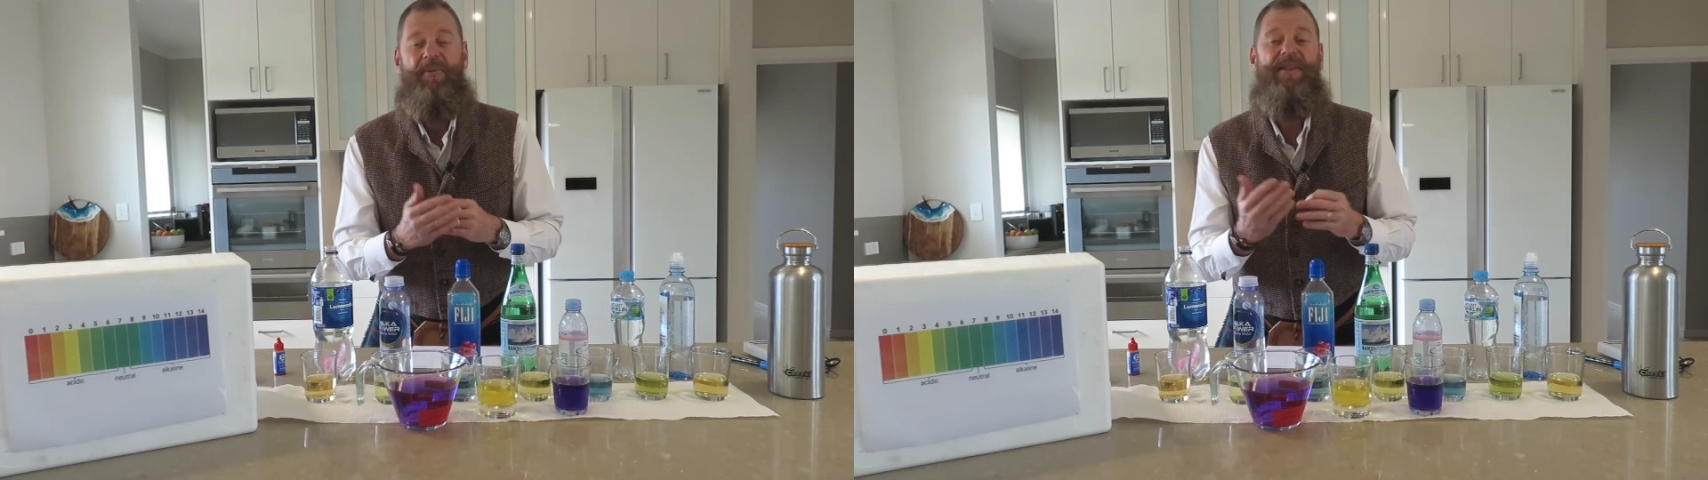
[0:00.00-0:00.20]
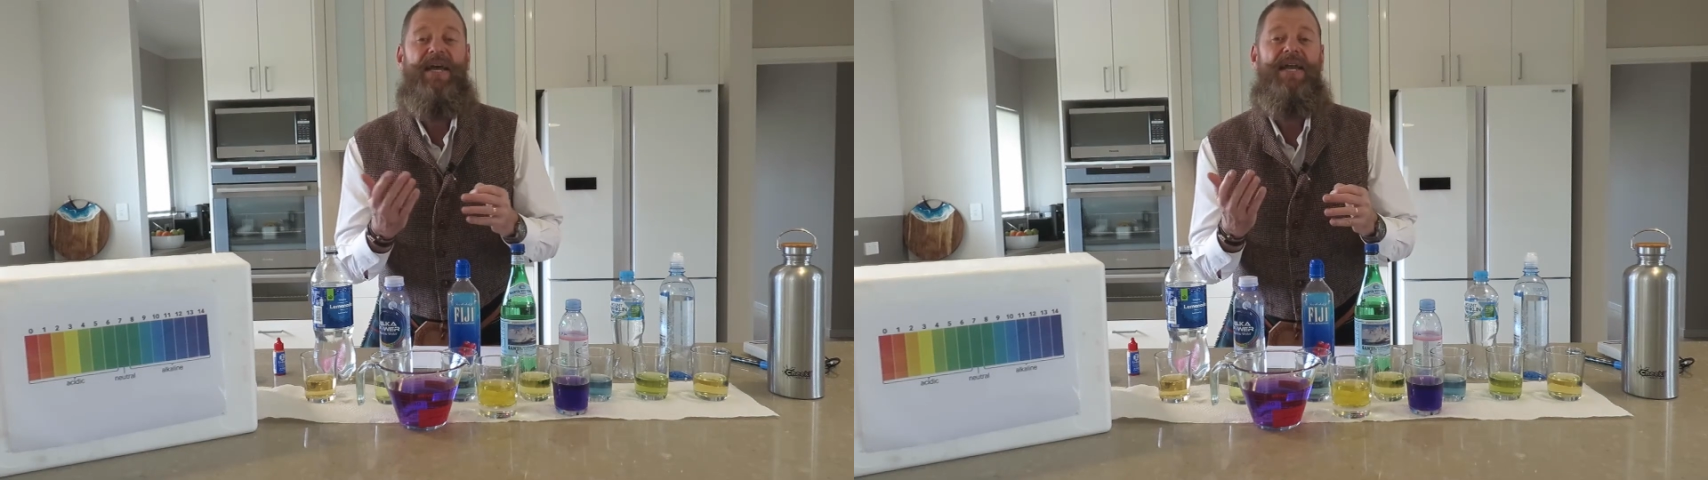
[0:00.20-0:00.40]

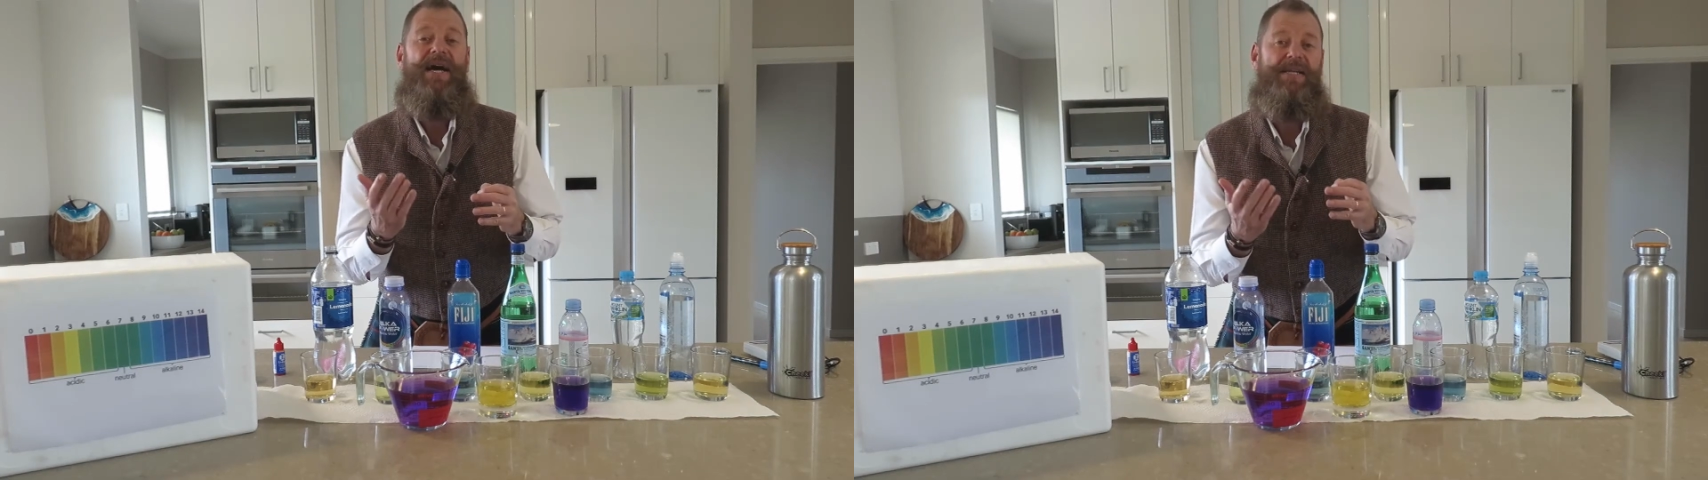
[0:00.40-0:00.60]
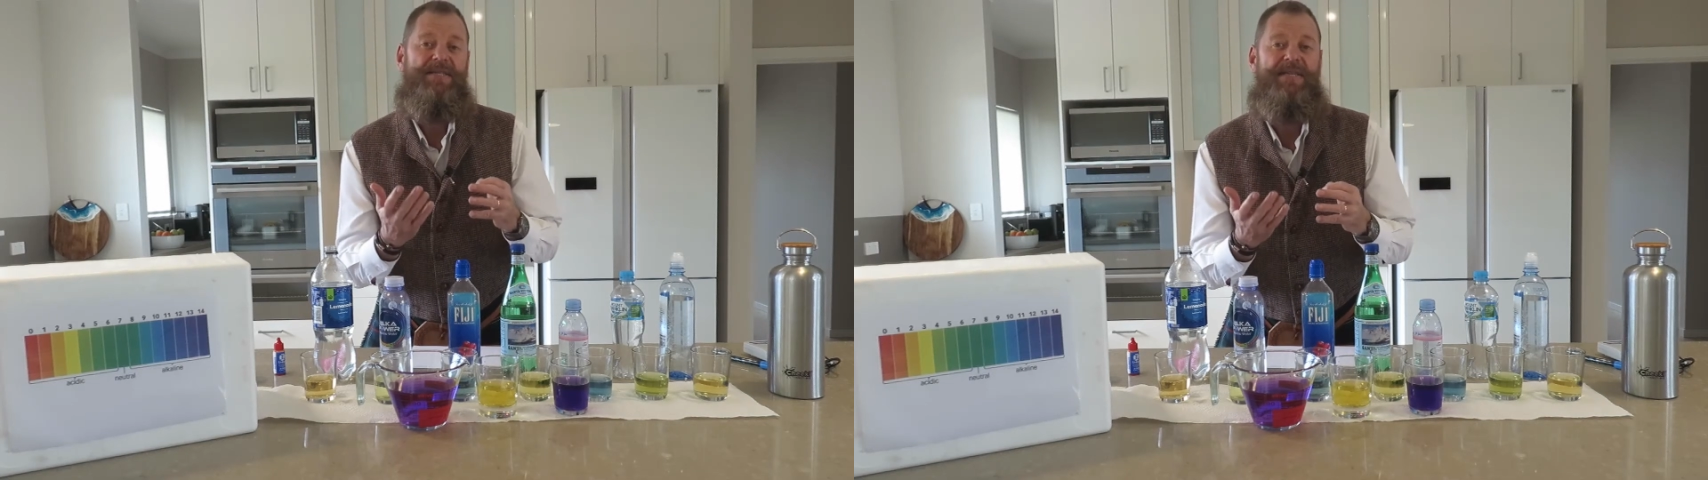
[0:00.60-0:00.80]
But
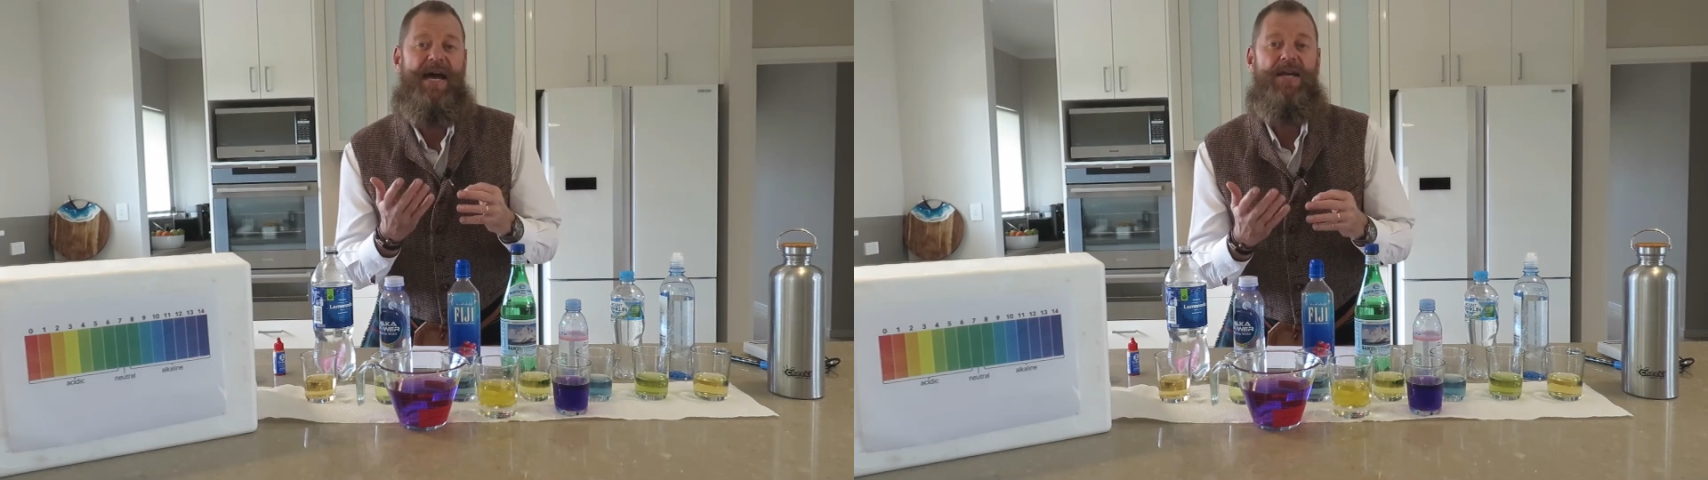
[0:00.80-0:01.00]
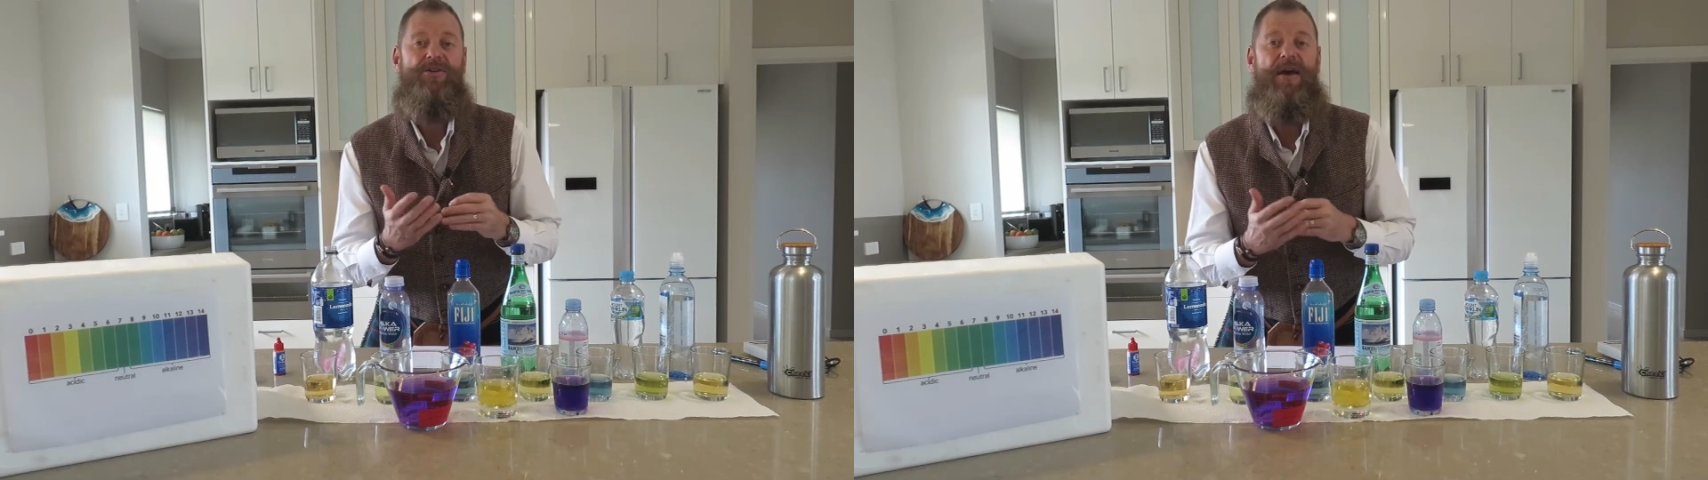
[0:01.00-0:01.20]
then I
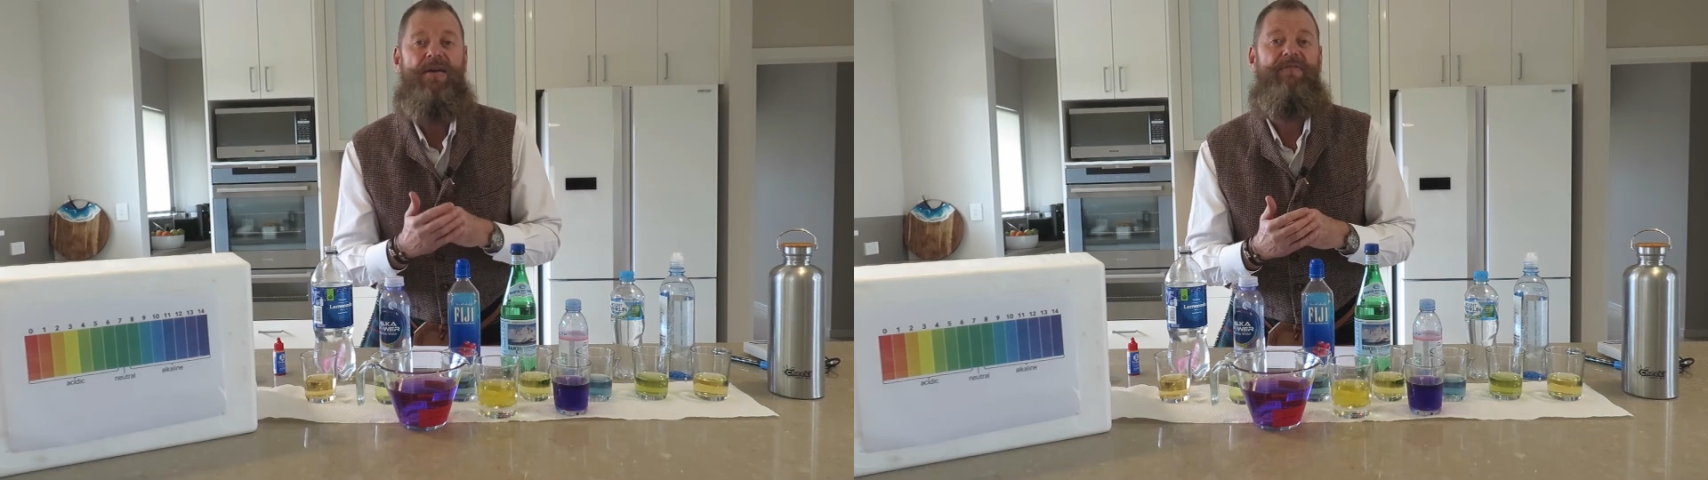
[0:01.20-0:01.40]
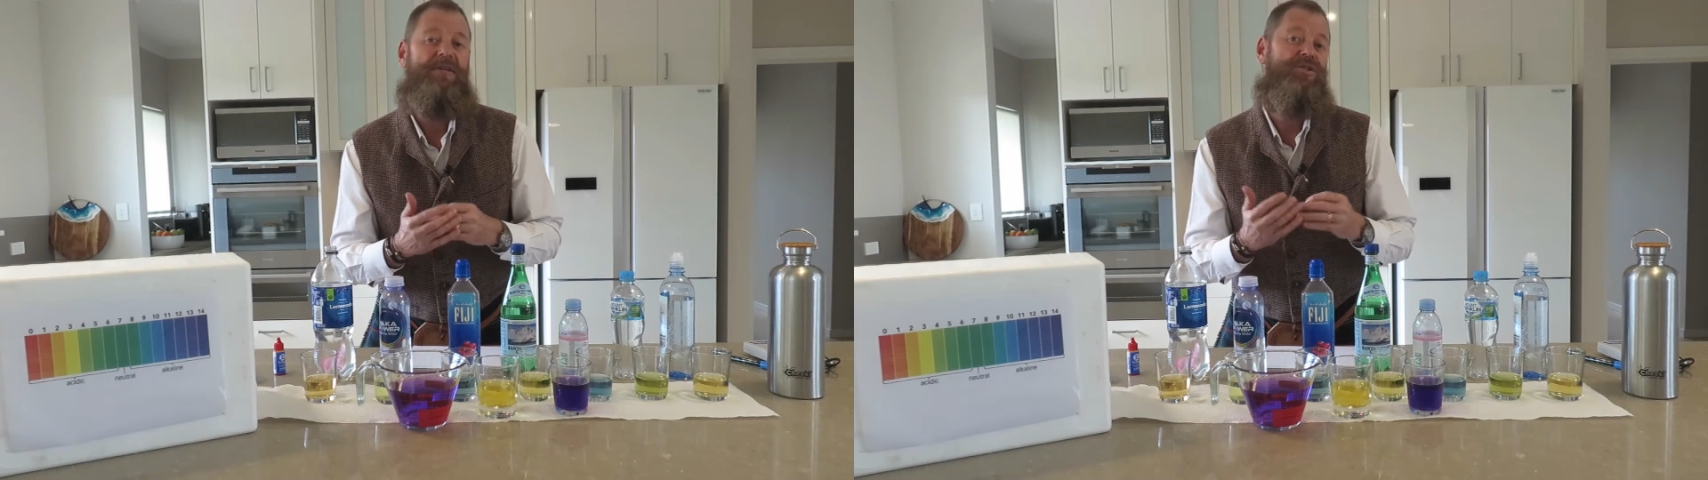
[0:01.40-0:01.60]
decide to
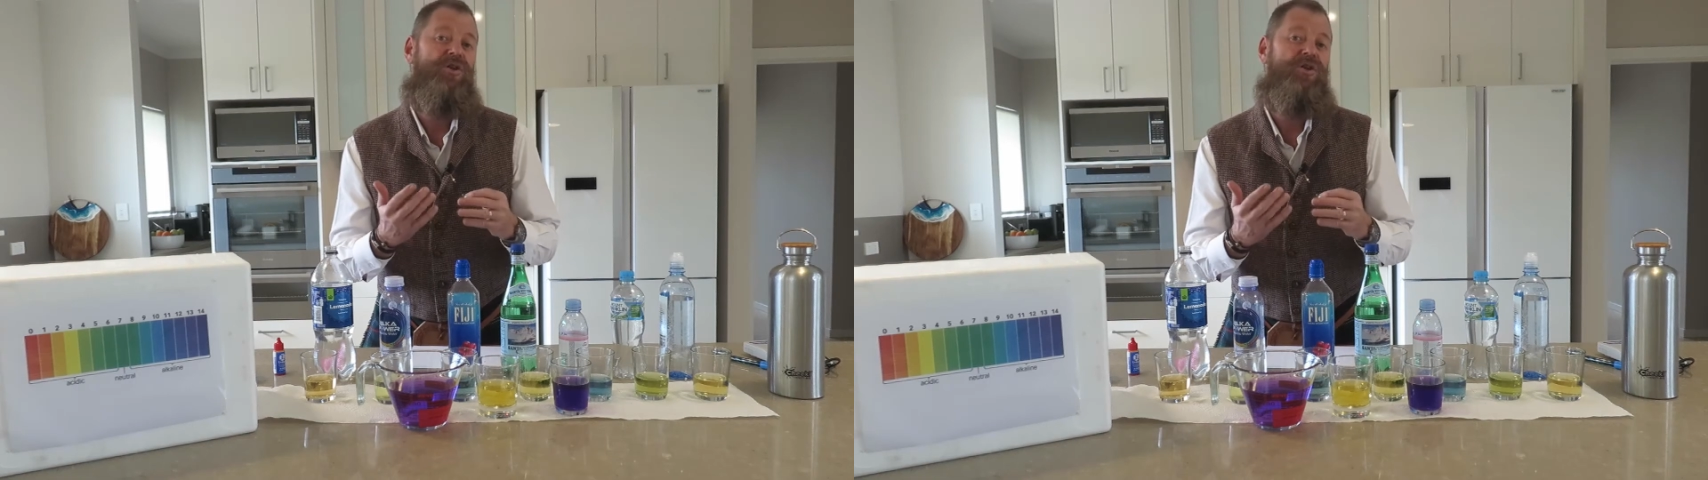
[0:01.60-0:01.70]
have a